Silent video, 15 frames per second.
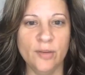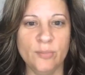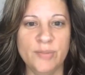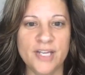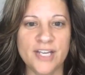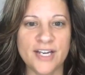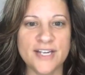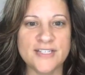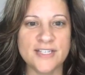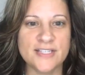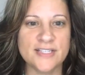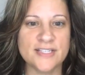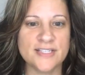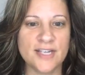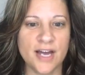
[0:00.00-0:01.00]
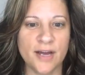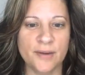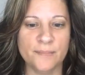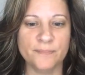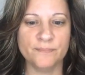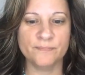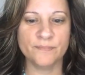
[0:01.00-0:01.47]
because it's
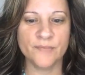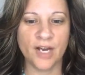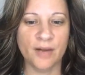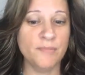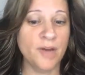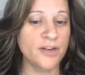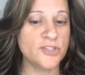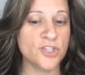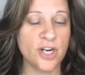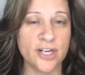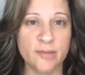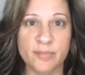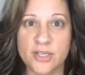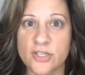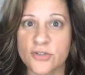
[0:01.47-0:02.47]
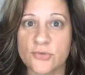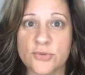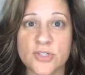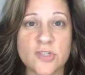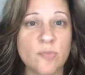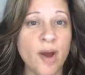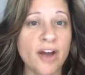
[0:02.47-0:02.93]
I'm not trying to be
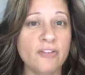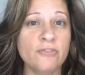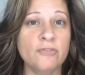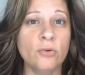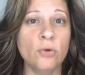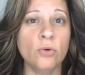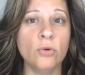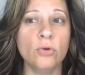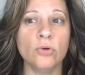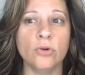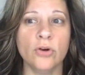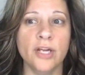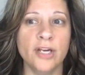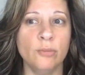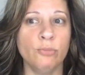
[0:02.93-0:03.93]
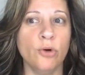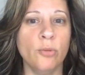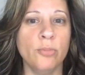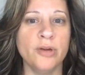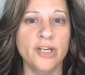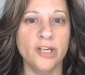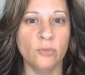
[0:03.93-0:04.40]
disrespectful or
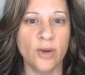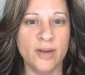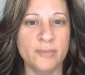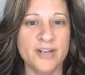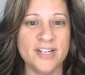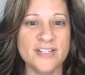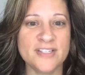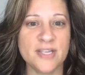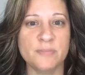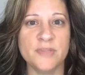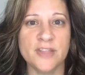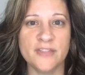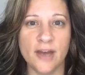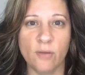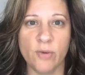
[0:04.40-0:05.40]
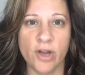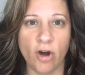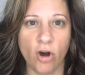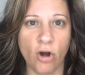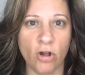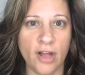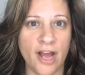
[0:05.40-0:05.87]
inappropriate in any way, but it is something that we
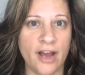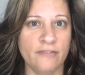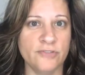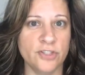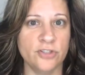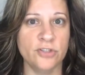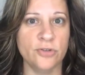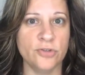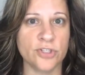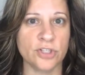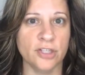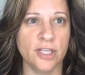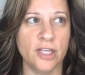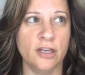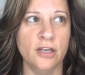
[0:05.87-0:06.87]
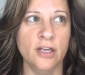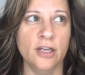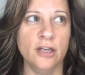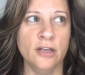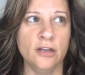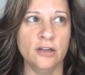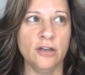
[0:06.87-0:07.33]
all have to usually
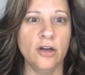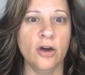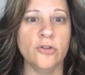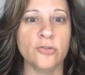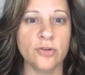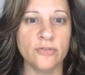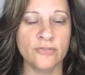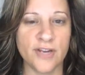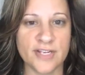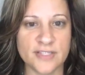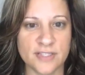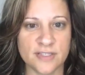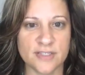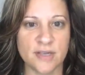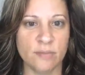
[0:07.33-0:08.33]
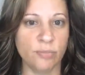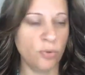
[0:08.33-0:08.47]
go through and face at some